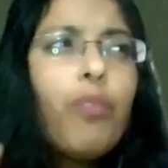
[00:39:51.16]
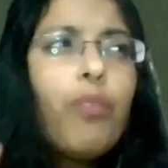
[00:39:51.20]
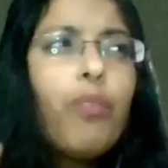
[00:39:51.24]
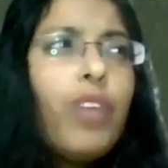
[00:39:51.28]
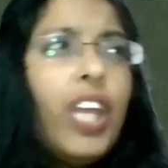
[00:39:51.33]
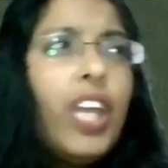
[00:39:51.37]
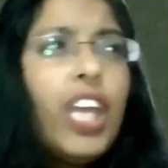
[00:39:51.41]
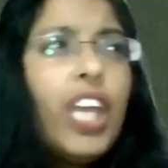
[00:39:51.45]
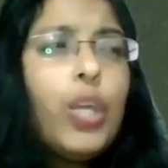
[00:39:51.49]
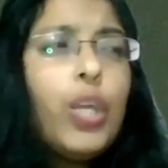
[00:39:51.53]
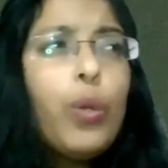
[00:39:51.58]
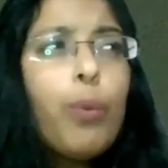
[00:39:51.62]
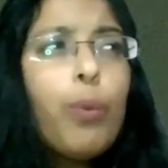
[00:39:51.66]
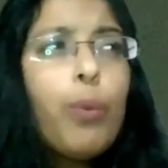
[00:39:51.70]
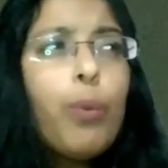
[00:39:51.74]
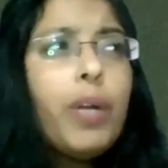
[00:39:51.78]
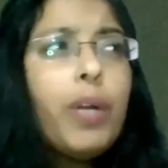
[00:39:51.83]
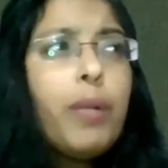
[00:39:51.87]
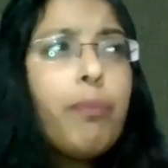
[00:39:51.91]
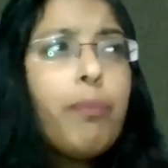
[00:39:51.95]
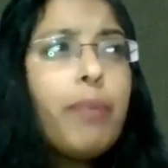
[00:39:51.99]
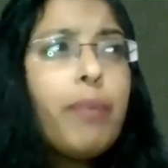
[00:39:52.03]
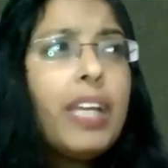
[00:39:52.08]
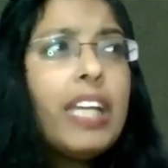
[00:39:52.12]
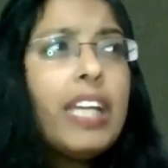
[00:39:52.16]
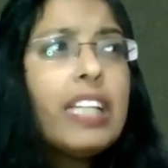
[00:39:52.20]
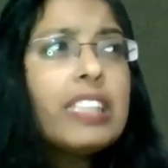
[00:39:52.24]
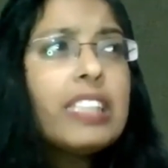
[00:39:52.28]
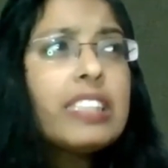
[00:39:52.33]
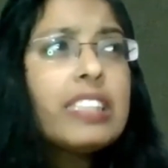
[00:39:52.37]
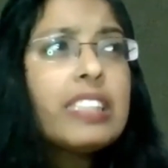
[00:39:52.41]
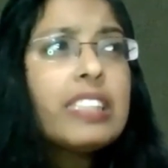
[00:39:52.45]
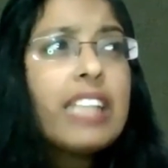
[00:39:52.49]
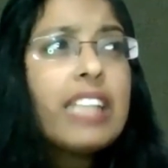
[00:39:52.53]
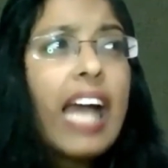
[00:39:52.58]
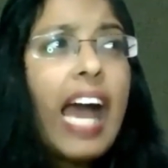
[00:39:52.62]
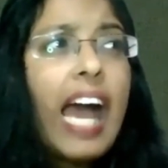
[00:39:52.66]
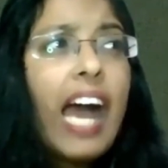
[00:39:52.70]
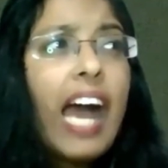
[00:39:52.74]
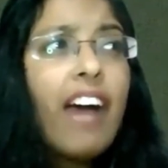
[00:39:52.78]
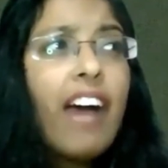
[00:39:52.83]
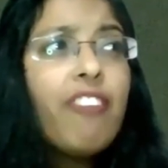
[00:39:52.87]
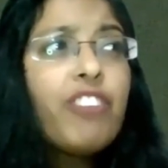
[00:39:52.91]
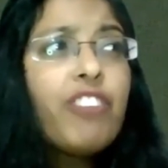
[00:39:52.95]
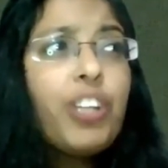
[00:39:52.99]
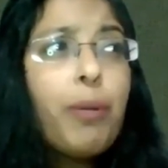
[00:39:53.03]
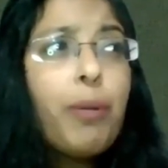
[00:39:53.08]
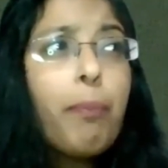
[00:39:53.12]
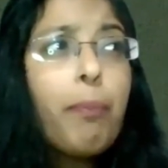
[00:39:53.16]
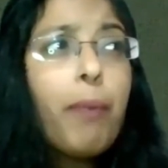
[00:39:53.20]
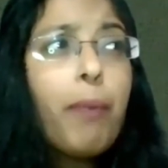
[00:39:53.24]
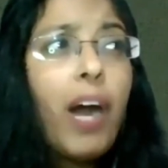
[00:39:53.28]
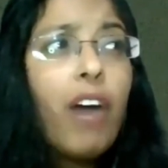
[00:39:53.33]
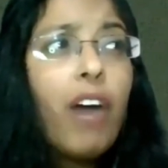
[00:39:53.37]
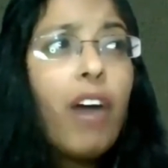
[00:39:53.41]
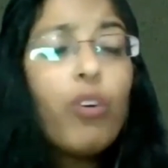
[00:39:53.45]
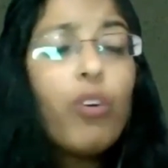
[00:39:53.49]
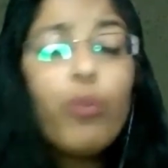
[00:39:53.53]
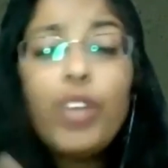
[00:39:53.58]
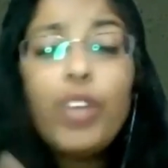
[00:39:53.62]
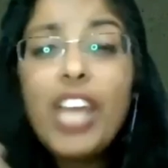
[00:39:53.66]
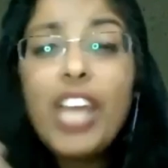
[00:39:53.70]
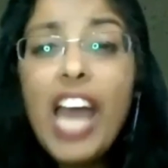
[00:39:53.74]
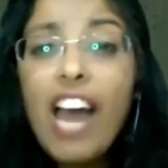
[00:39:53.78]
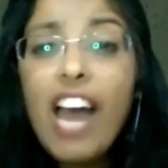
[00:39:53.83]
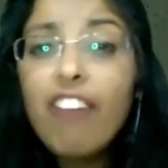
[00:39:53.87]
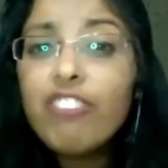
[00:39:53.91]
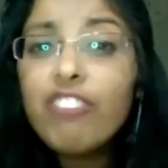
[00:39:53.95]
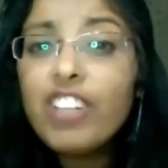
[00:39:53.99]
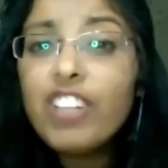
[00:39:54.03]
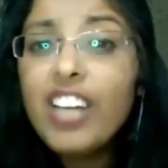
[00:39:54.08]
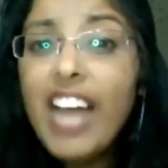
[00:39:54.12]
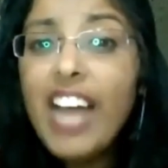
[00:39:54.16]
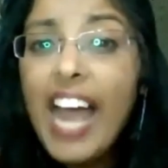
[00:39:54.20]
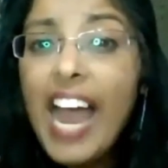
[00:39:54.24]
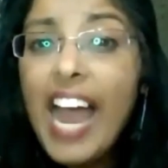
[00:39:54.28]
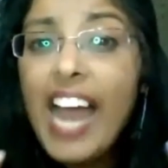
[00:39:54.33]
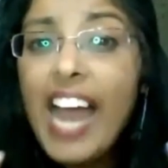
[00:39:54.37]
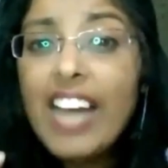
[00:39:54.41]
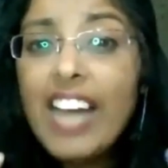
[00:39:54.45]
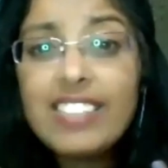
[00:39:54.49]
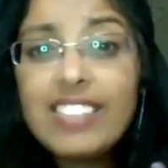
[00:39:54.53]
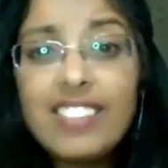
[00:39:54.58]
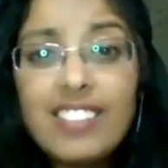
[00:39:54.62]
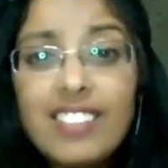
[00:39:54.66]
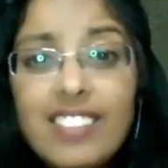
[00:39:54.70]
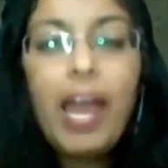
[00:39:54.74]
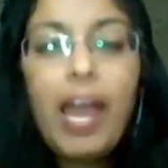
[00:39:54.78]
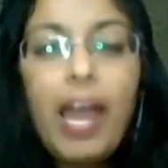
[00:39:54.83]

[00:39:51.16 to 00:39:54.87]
we human beings have the power, we have the hands.